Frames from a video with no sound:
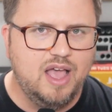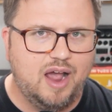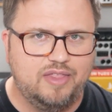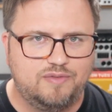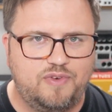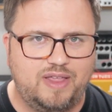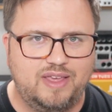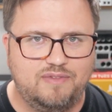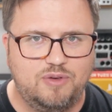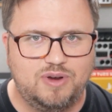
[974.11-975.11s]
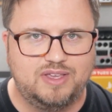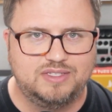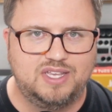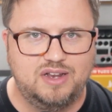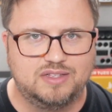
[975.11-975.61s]
And then finally, if you want to
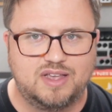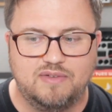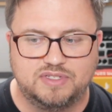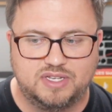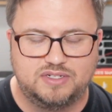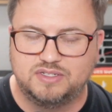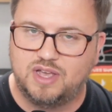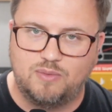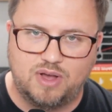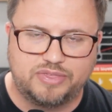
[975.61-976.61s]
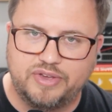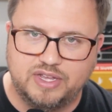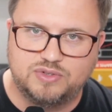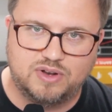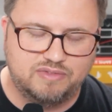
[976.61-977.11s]
continue this conversation as I walk through
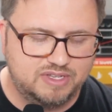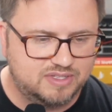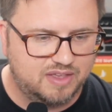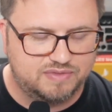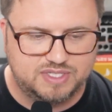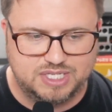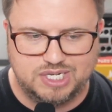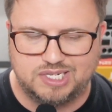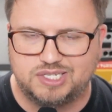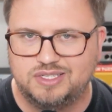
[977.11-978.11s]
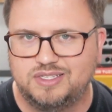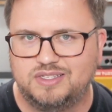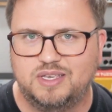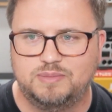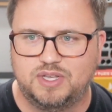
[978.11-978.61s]
each one of these gift suggestions and
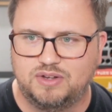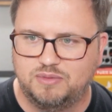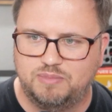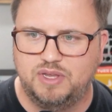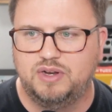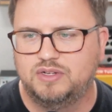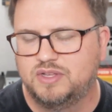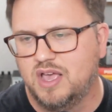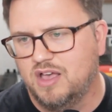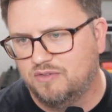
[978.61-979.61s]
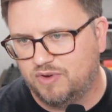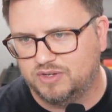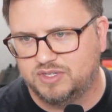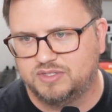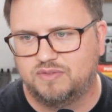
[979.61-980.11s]
tips on computers,
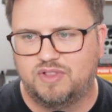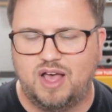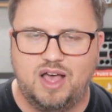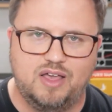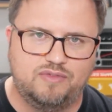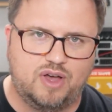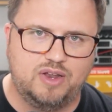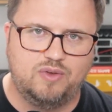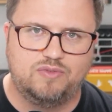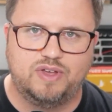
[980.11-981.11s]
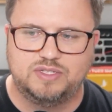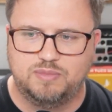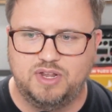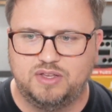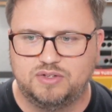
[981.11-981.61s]
versions of live, audio interface,
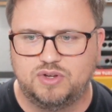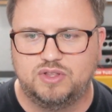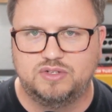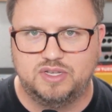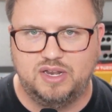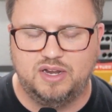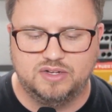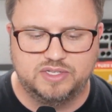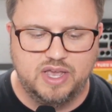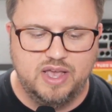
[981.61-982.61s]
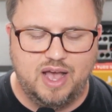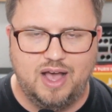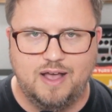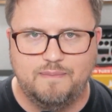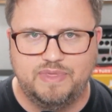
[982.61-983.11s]
MIDI controllers, and ears,
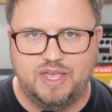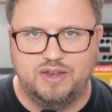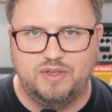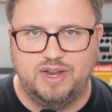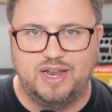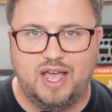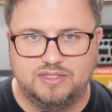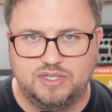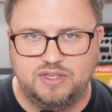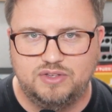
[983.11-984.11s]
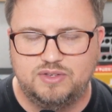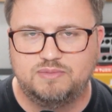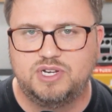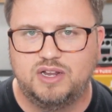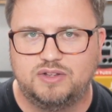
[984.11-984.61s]
um, then you need to head to the YouTube
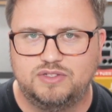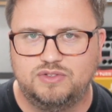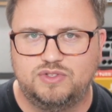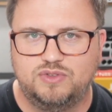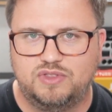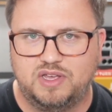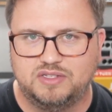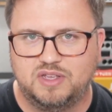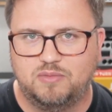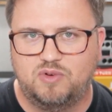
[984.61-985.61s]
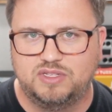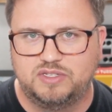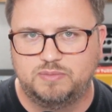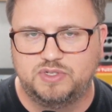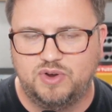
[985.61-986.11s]
channel and do two things. Number one,
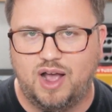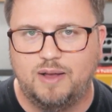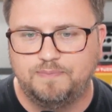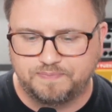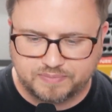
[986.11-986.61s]
subscribe